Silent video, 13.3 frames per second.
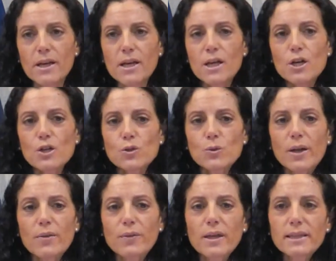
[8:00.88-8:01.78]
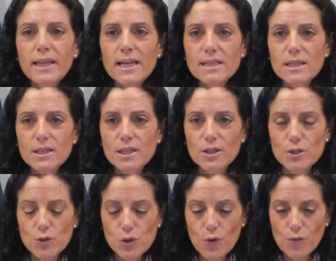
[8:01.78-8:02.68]
So I think that uh, so
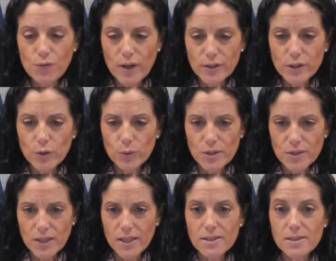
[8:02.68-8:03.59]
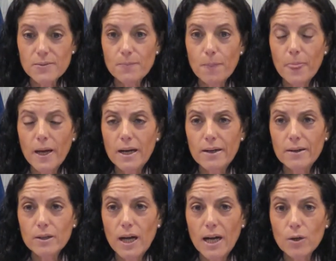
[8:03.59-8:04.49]
far the results are, are
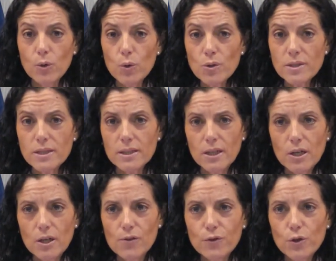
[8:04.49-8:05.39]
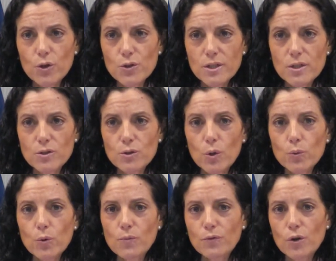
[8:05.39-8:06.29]
good. Of course, there's no room for
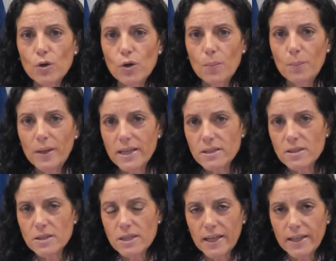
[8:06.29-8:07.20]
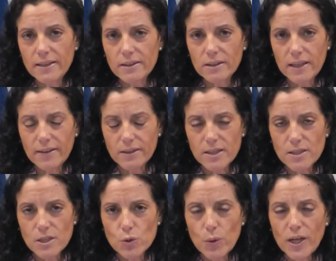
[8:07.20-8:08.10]
complacency in, in these
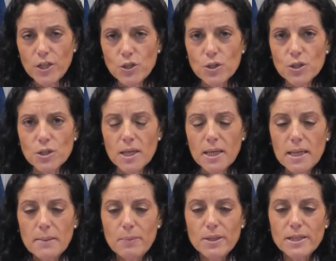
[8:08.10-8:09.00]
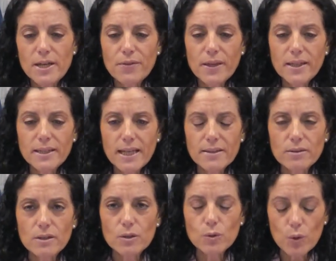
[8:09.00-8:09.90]
situations, but I think that the
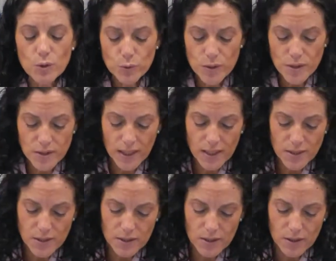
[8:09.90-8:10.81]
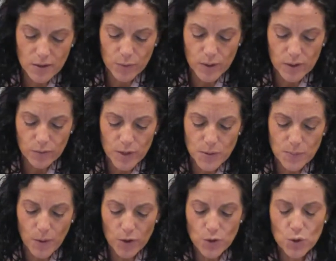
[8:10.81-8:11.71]
good results uh, re- respond
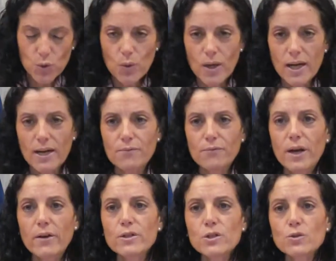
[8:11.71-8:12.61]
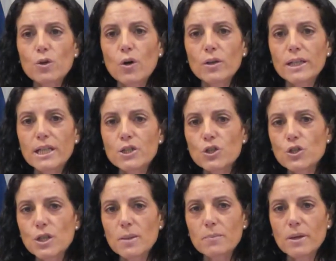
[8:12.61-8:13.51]
to a very strong leadership
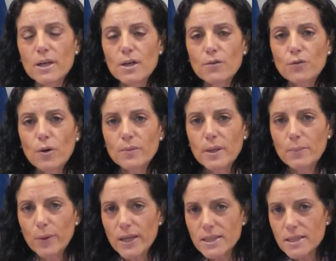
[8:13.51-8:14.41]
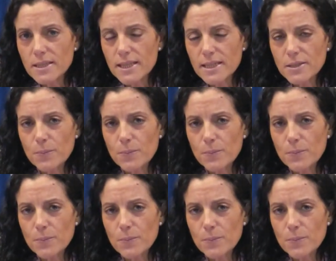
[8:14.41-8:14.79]
from the president,